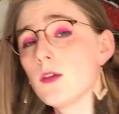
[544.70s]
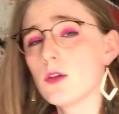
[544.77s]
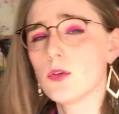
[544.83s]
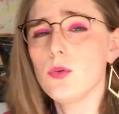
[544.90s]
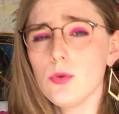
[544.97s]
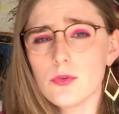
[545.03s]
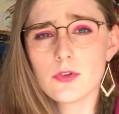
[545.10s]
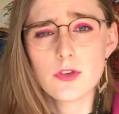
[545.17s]

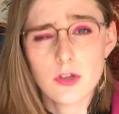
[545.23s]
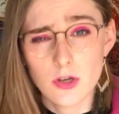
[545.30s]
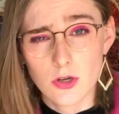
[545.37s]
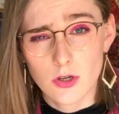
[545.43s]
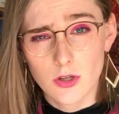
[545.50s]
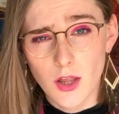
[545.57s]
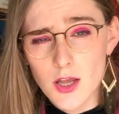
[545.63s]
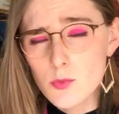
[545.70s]
Good girl,
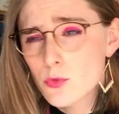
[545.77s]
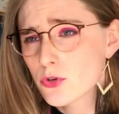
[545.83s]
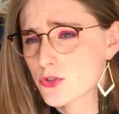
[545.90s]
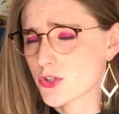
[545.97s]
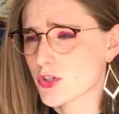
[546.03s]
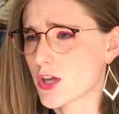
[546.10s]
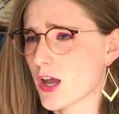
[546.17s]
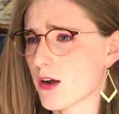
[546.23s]
I want to
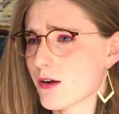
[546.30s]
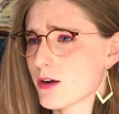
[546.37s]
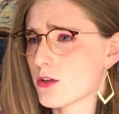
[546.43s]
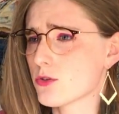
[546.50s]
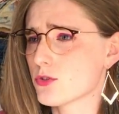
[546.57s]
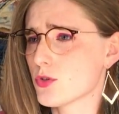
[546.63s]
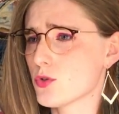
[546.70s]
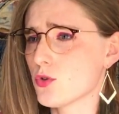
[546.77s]
carry you
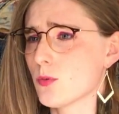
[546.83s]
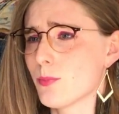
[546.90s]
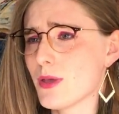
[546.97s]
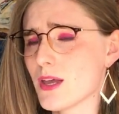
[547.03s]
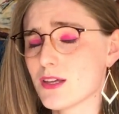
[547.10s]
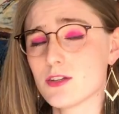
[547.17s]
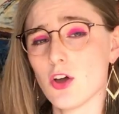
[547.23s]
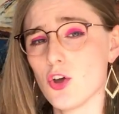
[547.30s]
to your
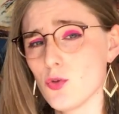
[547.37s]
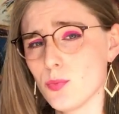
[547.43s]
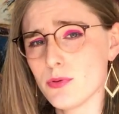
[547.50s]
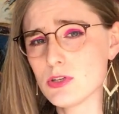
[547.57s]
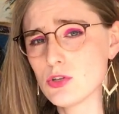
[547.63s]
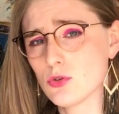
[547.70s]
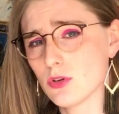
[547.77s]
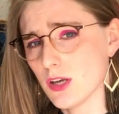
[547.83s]
bed. Open
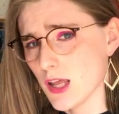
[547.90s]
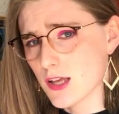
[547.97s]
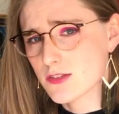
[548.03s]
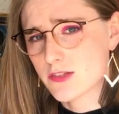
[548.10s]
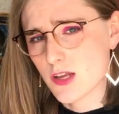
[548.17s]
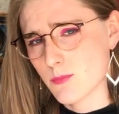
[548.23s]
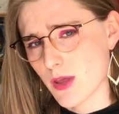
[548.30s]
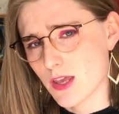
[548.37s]
your legs
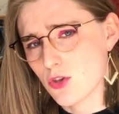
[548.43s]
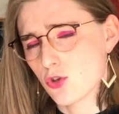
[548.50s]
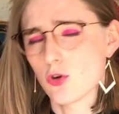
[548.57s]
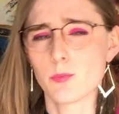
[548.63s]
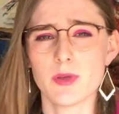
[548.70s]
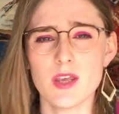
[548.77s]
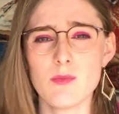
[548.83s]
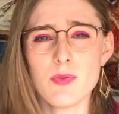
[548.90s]
and make your
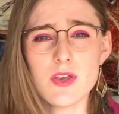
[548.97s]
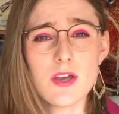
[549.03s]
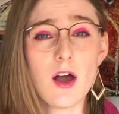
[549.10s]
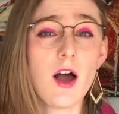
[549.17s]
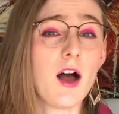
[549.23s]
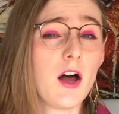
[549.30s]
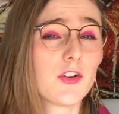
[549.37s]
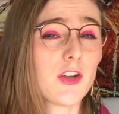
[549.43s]
pee-pee
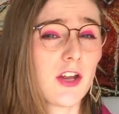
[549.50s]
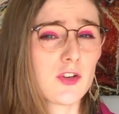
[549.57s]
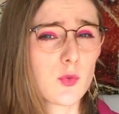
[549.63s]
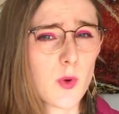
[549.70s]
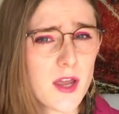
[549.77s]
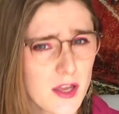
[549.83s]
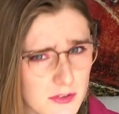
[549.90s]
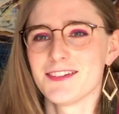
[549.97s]
hard and
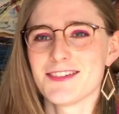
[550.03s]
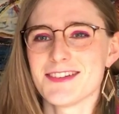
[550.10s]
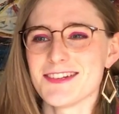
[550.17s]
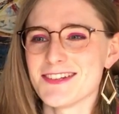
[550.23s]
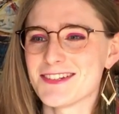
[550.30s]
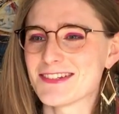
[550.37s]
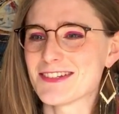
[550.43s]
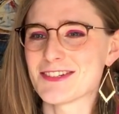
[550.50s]
wet.
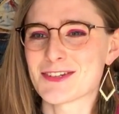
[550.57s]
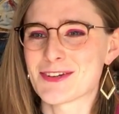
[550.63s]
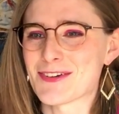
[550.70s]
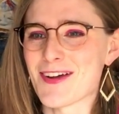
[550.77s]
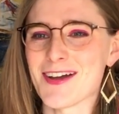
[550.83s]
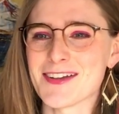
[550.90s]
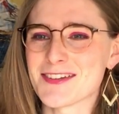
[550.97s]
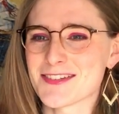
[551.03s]
Jesus
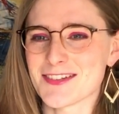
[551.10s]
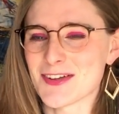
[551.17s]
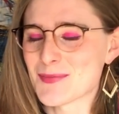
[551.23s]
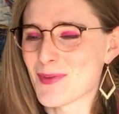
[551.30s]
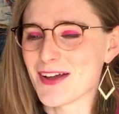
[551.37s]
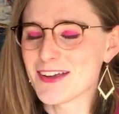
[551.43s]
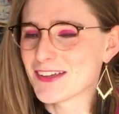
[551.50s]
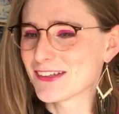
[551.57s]
Christ, am
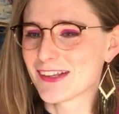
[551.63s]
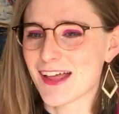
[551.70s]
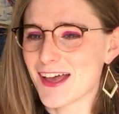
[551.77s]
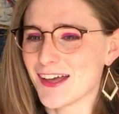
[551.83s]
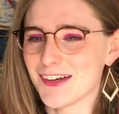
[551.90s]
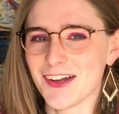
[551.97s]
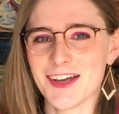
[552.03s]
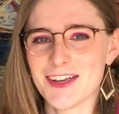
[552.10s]
I
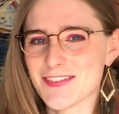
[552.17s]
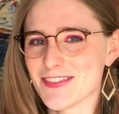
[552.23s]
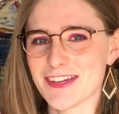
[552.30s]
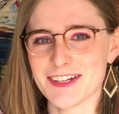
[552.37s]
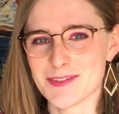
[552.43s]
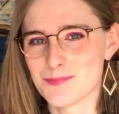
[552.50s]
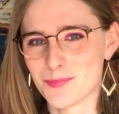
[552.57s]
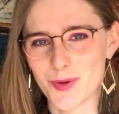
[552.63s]
glad I am getting
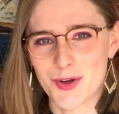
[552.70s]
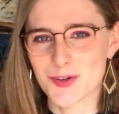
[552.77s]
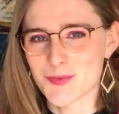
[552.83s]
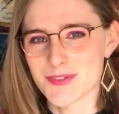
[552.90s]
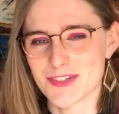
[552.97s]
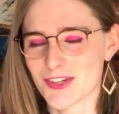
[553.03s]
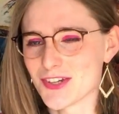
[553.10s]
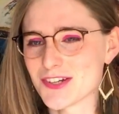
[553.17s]
bottom
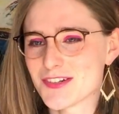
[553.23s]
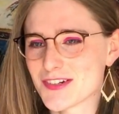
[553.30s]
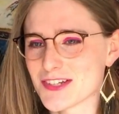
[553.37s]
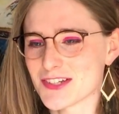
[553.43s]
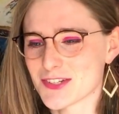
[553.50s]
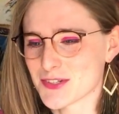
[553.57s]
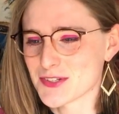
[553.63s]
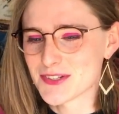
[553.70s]
surgery
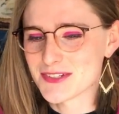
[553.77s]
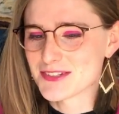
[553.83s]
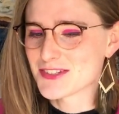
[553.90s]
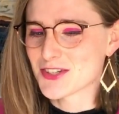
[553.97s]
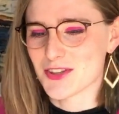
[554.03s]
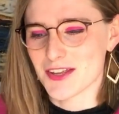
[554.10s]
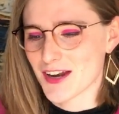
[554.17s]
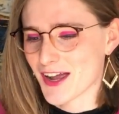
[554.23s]
soon so
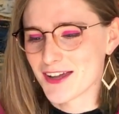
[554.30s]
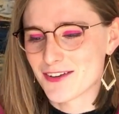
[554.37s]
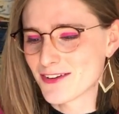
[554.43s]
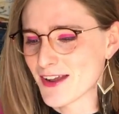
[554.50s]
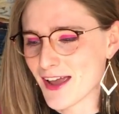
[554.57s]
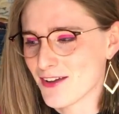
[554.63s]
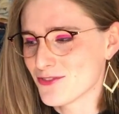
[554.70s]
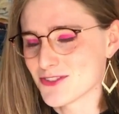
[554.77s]
that I don't
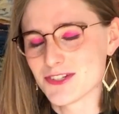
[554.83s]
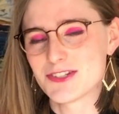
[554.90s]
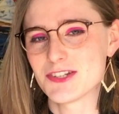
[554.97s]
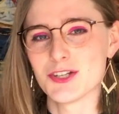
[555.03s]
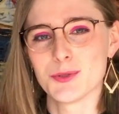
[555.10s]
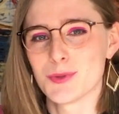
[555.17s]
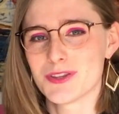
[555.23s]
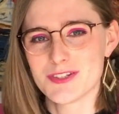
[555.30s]
have to deal
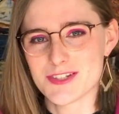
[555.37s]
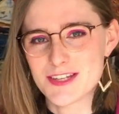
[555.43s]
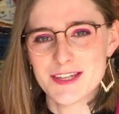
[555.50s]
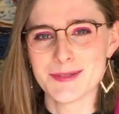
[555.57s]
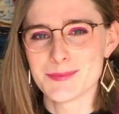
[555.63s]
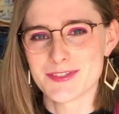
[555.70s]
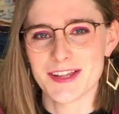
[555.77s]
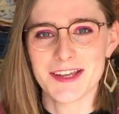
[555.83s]
with
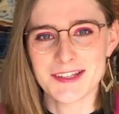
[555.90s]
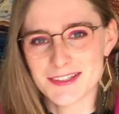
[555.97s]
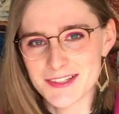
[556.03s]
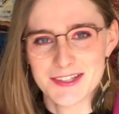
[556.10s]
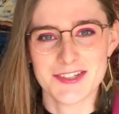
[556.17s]
DMs like this